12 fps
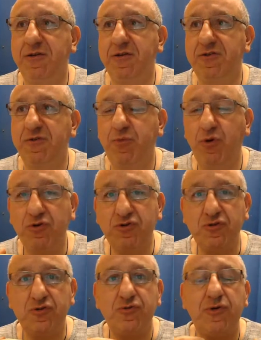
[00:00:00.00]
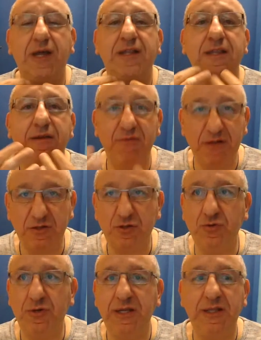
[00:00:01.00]
supposed to do, and they will
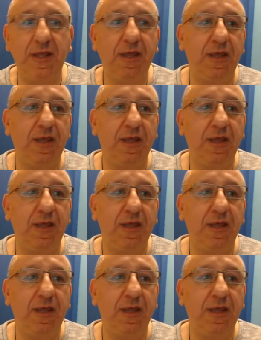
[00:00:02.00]
do it